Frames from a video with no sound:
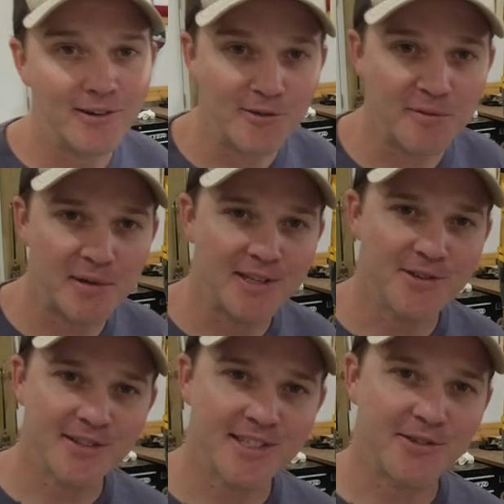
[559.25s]
We've been
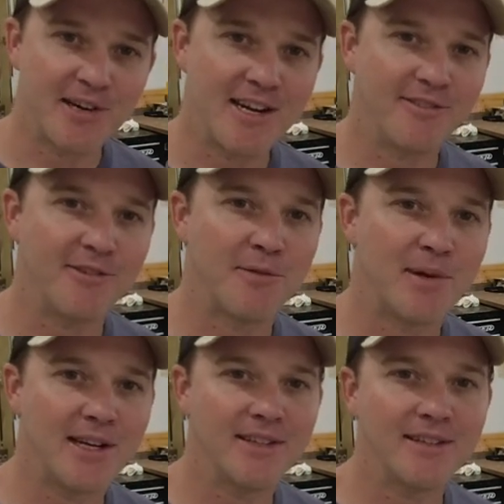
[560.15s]
using this rack for
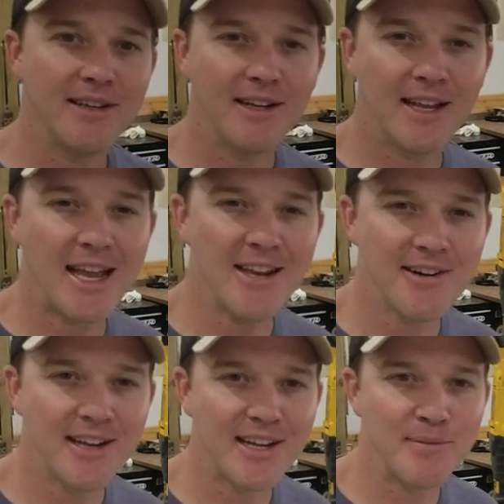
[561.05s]
about eight
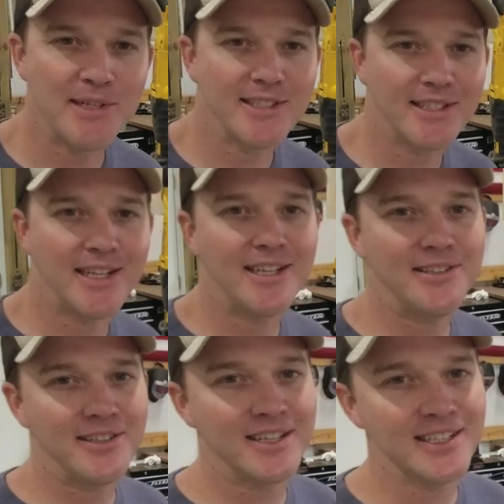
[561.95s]
or nine months
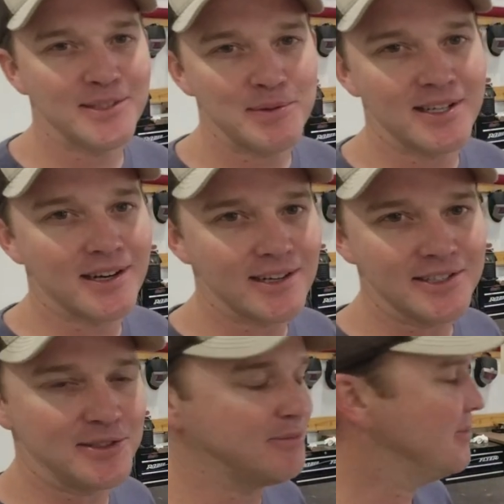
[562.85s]
now, and it's been
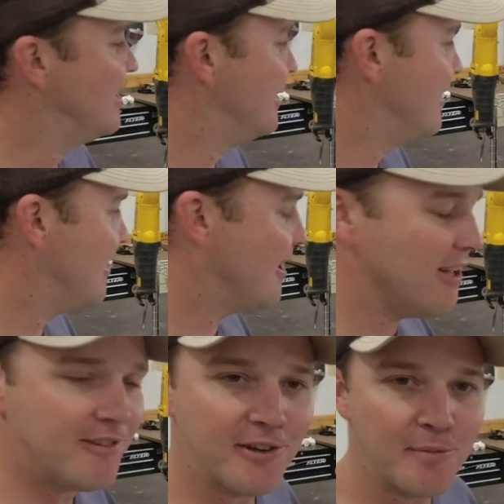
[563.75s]
awesome.
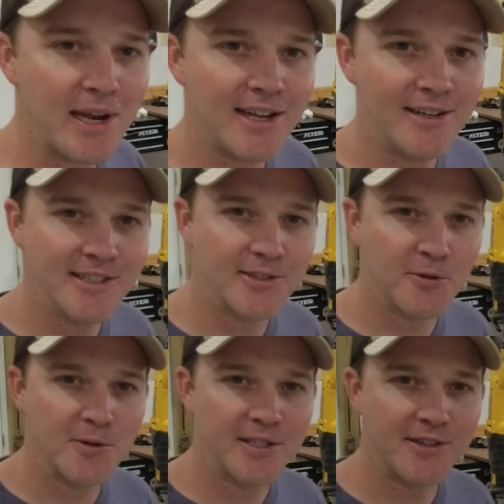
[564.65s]
All of our batteries
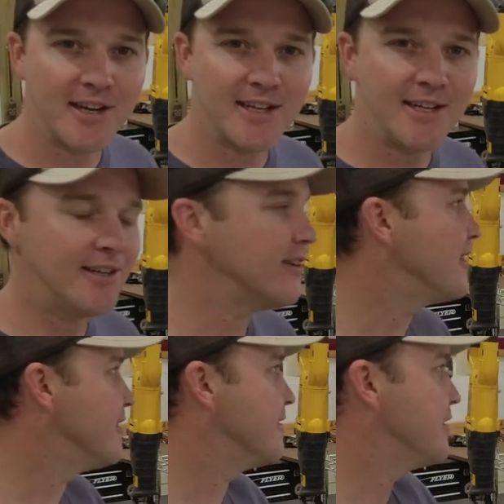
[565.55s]
are always right here.
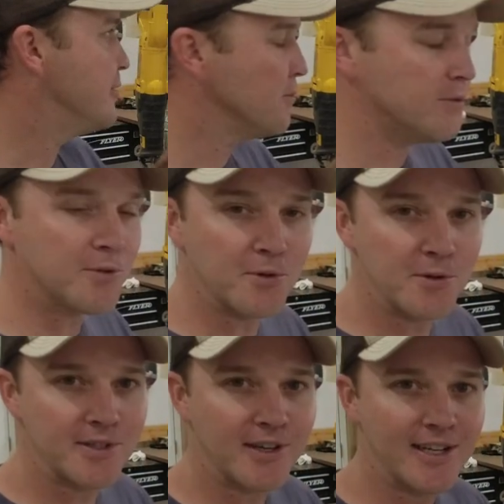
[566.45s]
All of the tools are
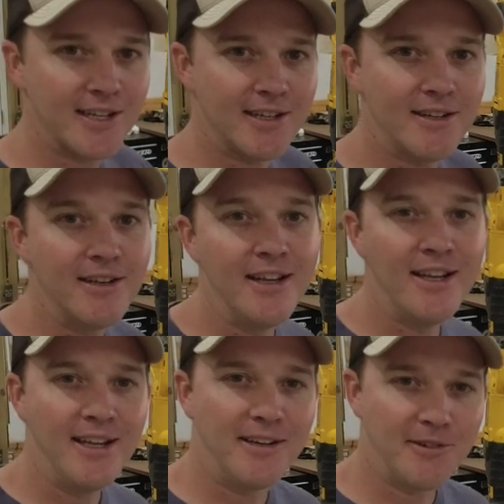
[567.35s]
always right here. It
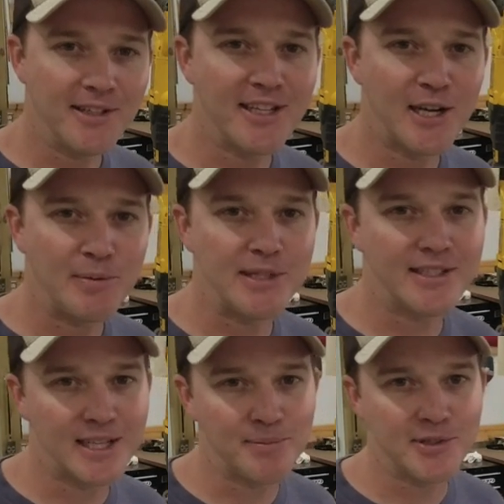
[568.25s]
really helps
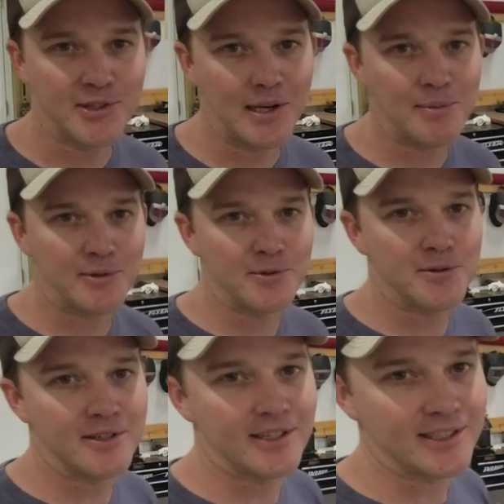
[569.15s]
us keep the shop in
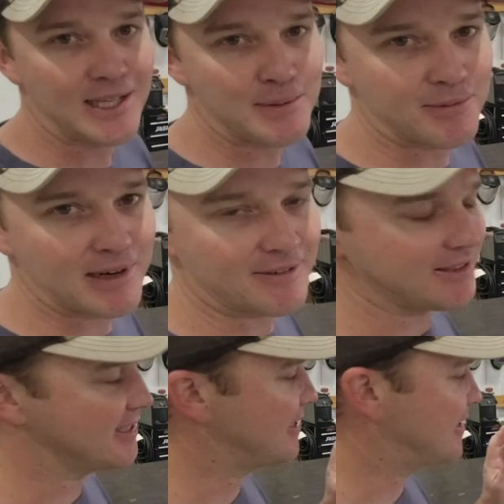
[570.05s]
order and keeps from
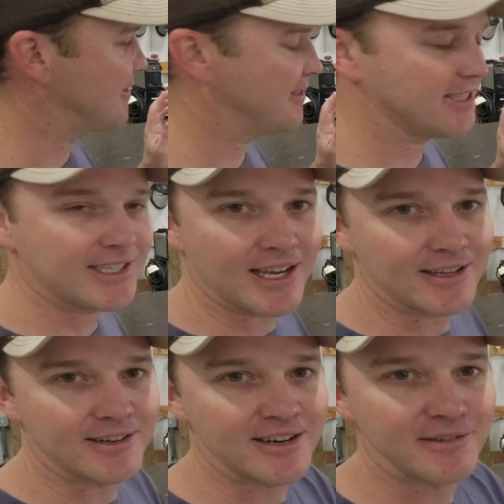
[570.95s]
having this stuff
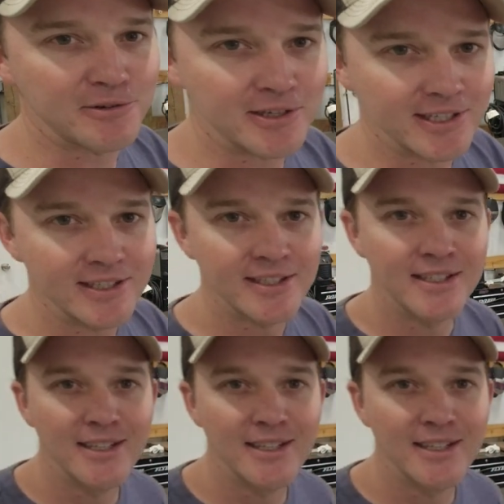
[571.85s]
scattered everywhere.